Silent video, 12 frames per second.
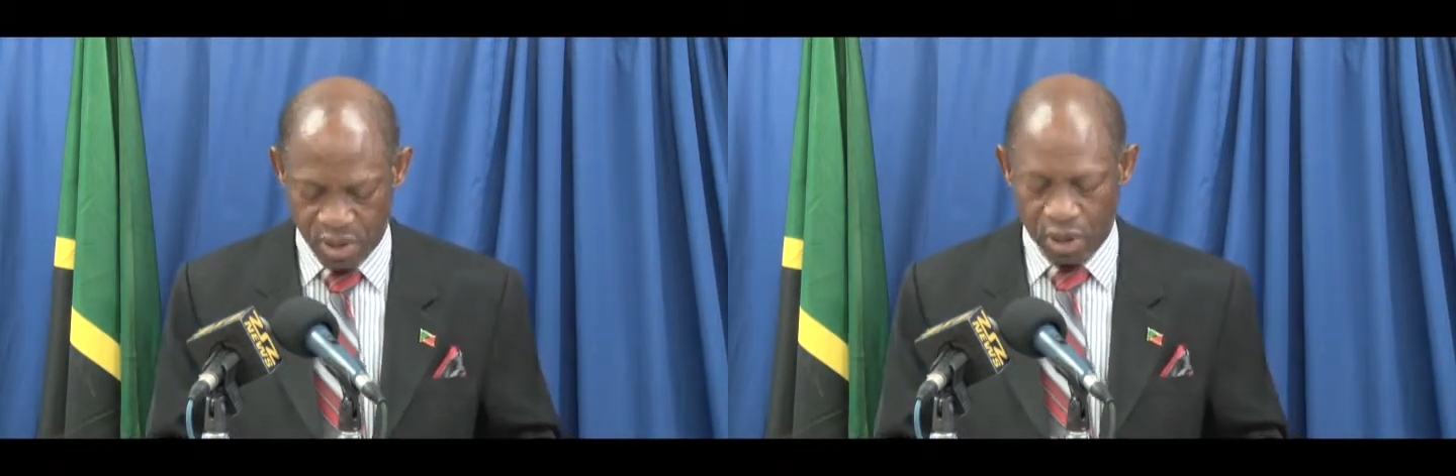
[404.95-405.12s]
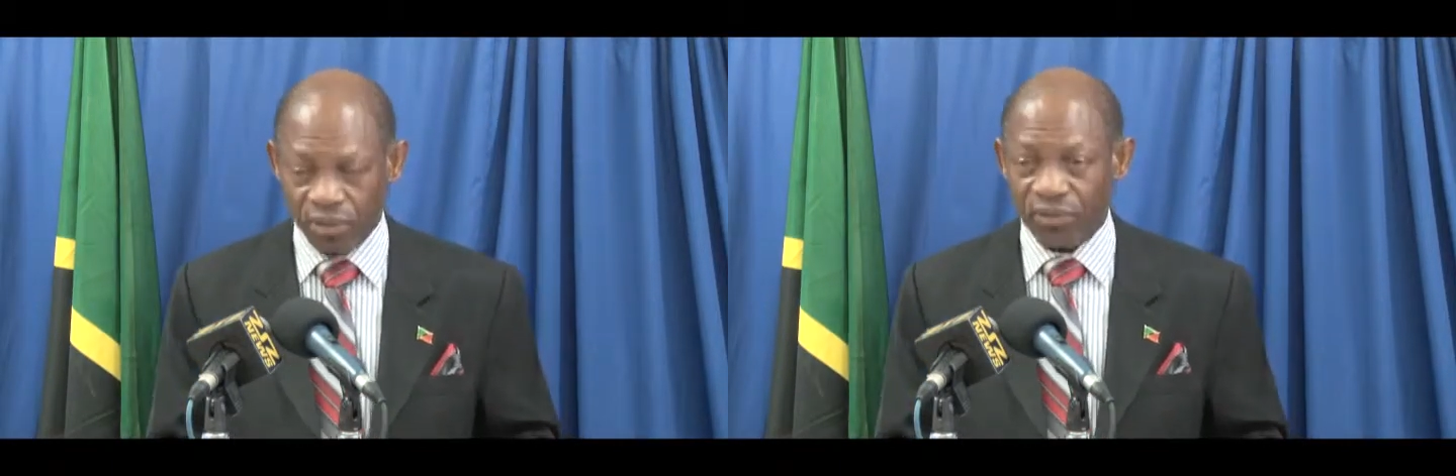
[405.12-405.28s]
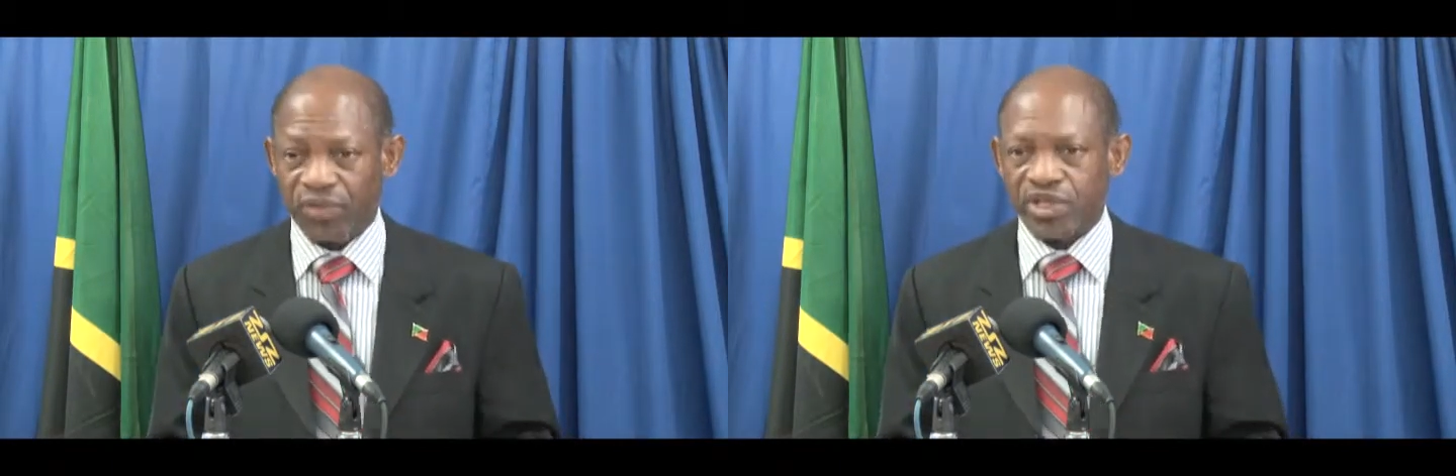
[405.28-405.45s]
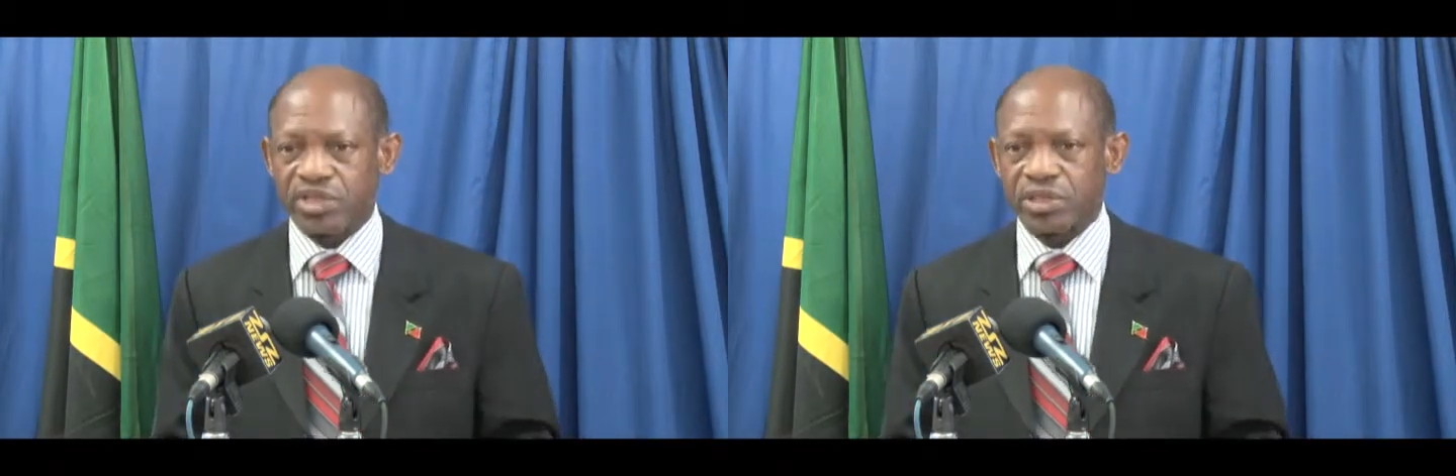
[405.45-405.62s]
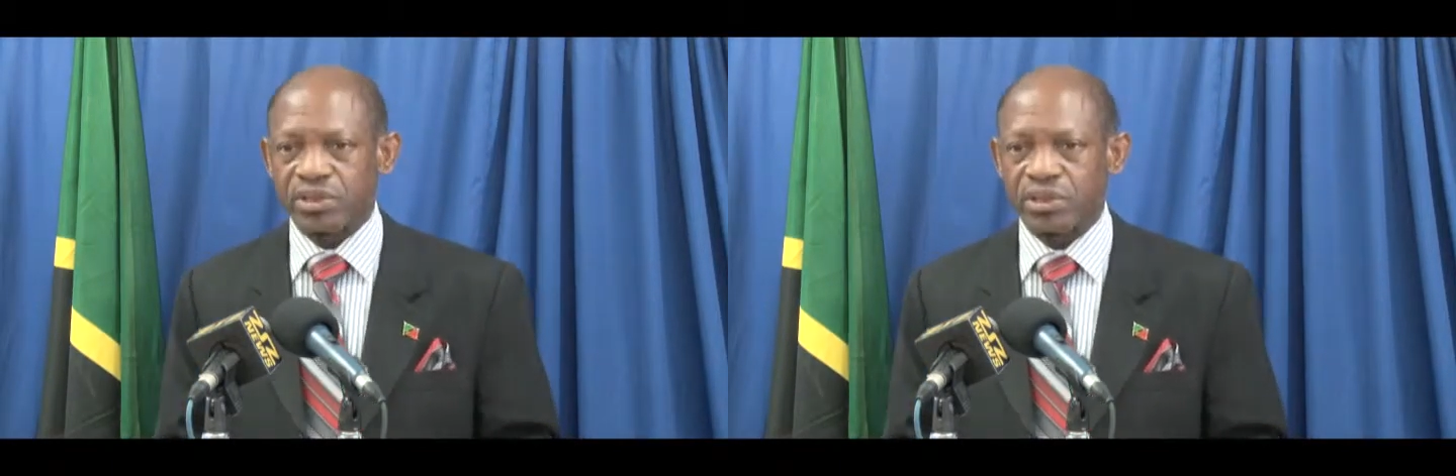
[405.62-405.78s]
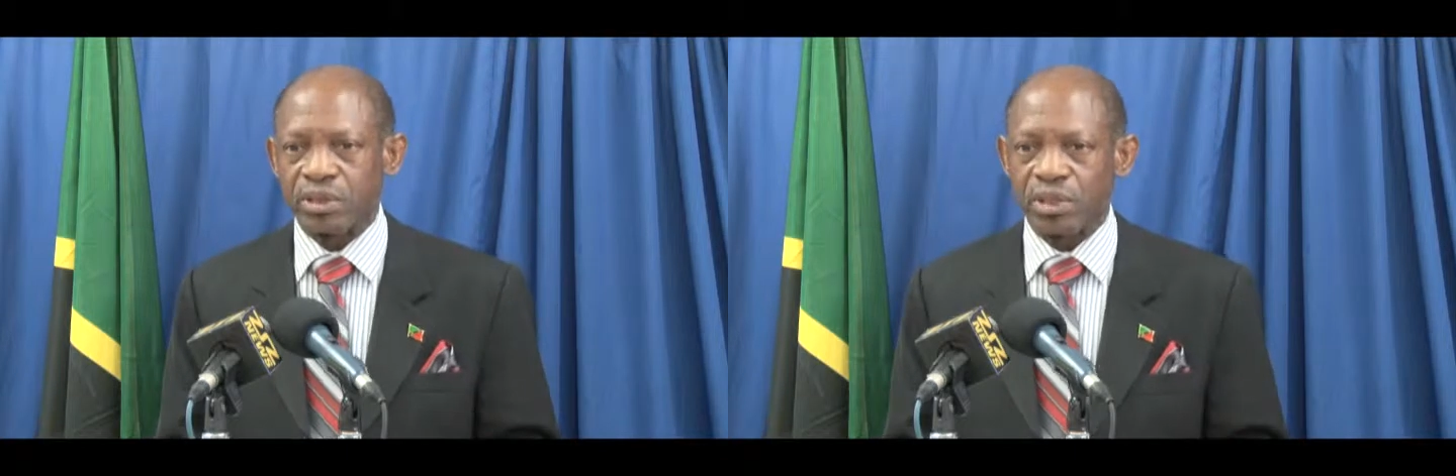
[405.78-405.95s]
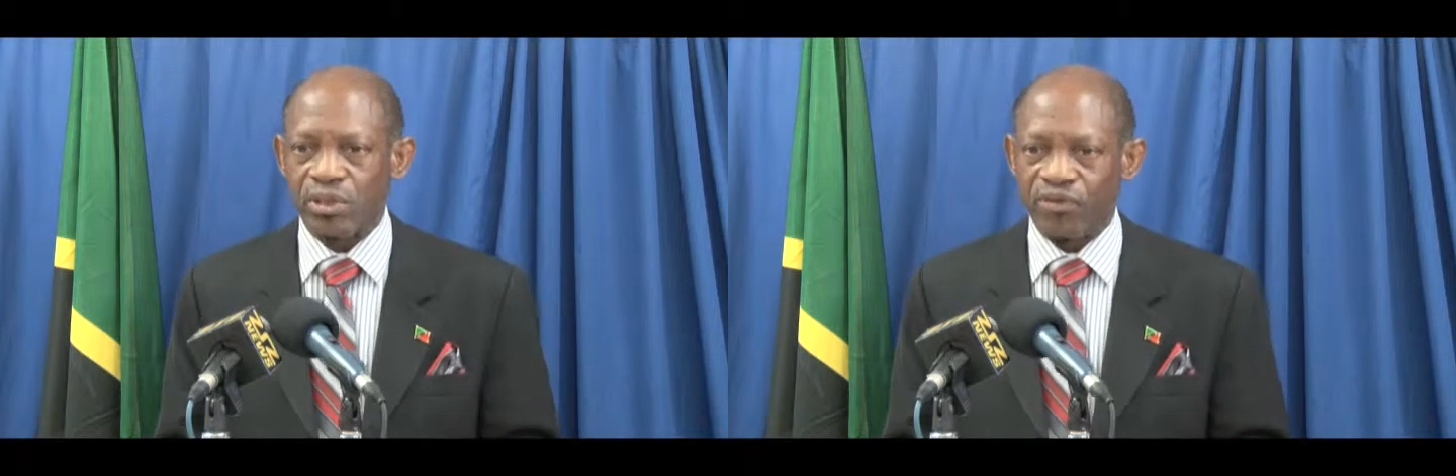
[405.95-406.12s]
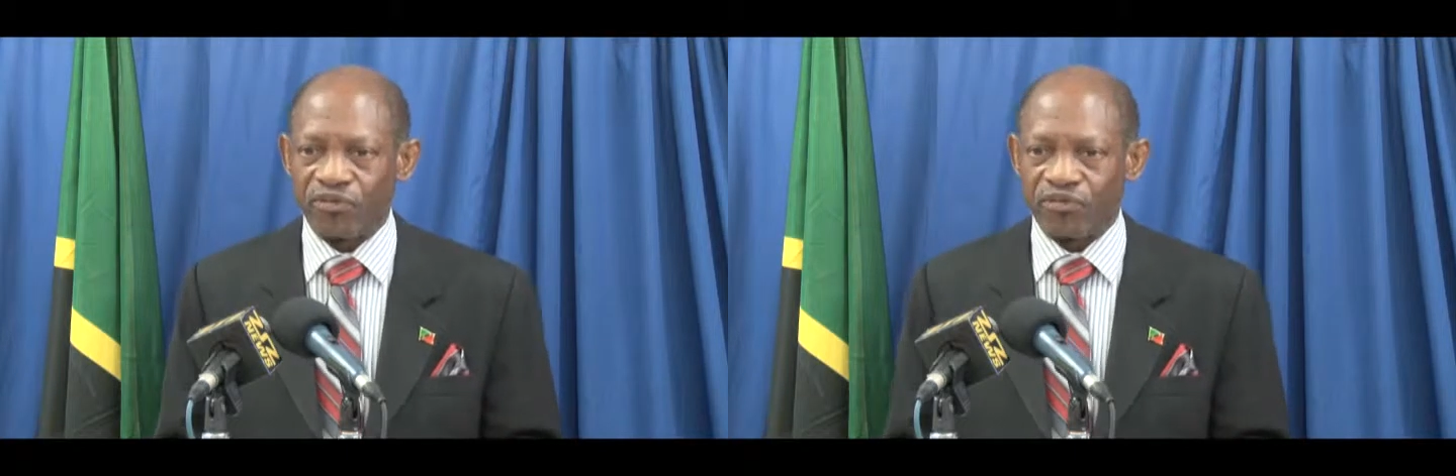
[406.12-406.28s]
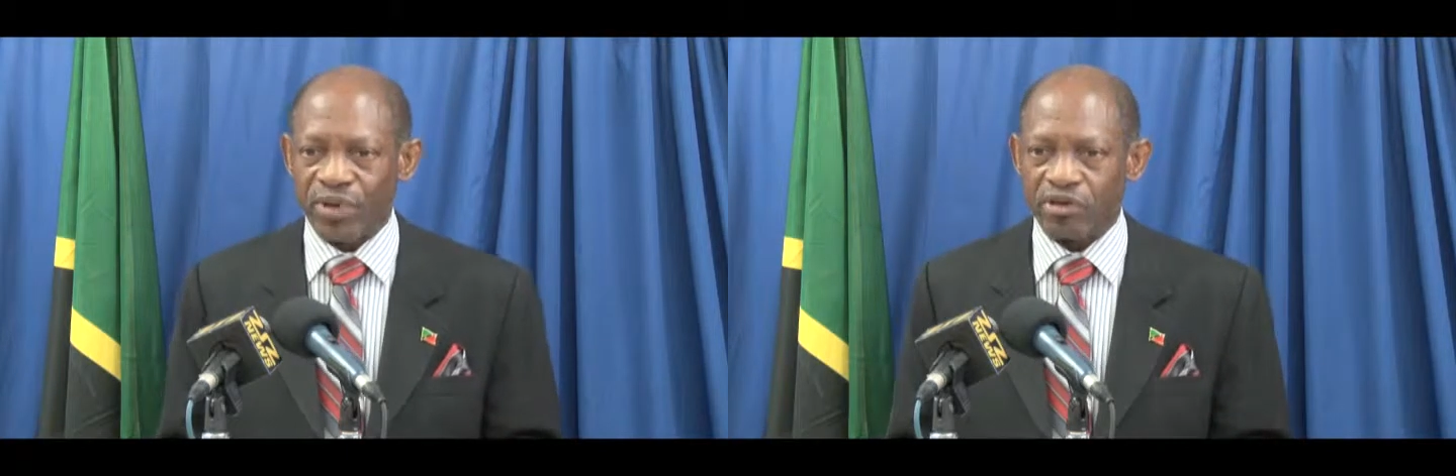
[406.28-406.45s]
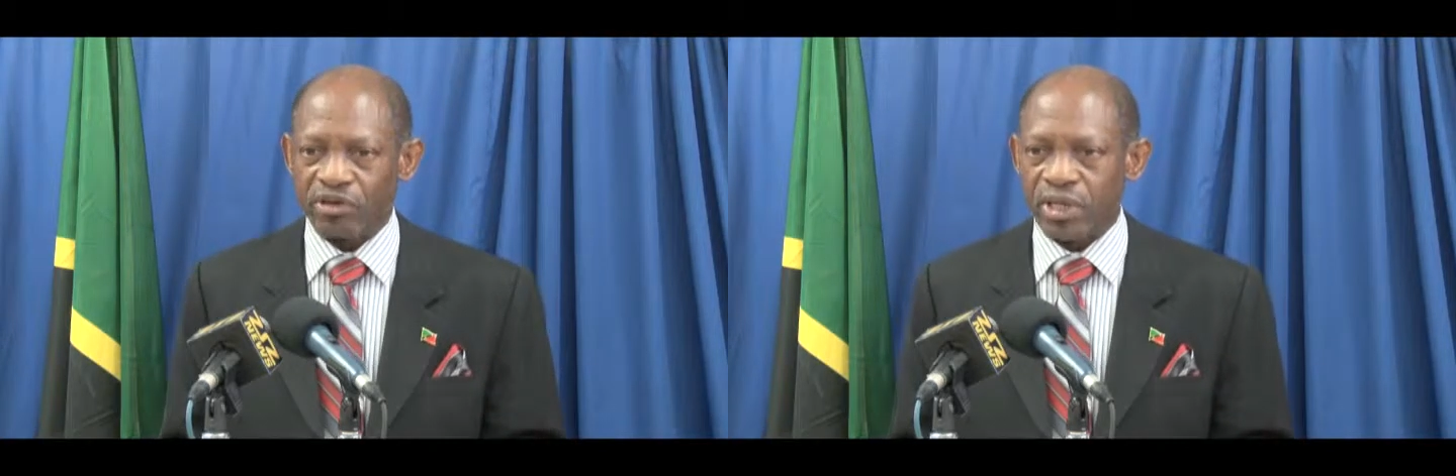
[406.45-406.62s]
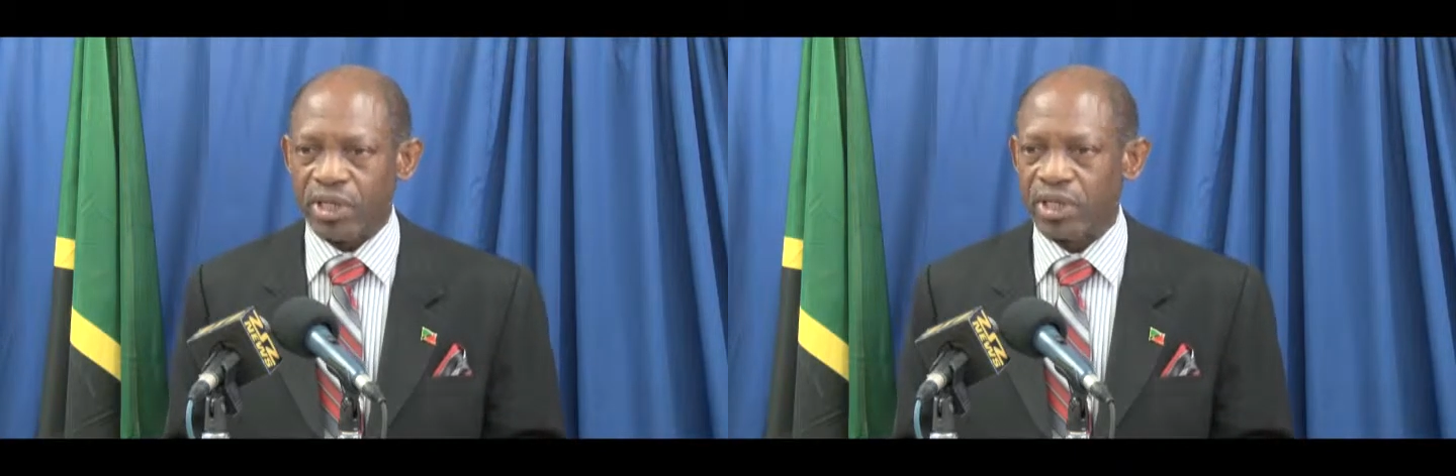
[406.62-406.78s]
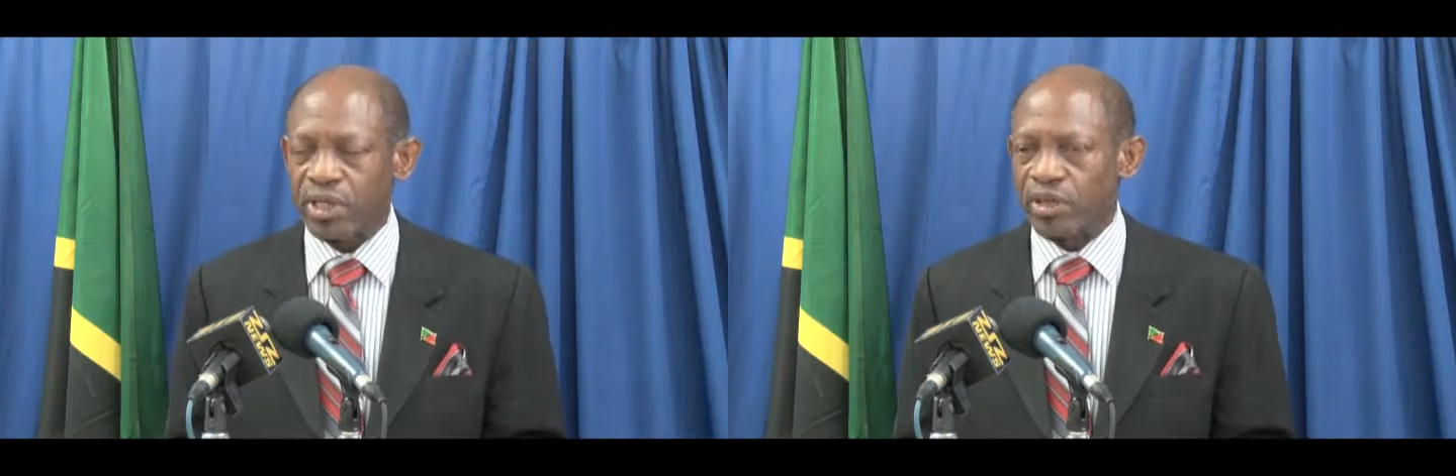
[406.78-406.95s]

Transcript: on this very